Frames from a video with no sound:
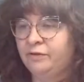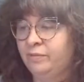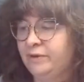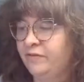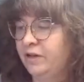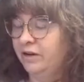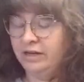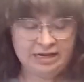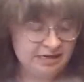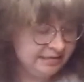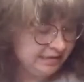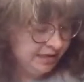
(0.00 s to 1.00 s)
with my finger and
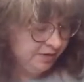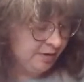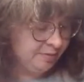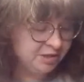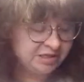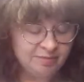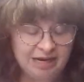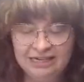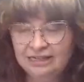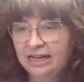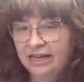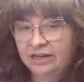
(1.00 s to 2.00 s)
then it's like rubber
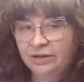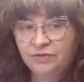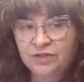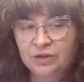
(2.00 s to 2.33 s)
cement kind of.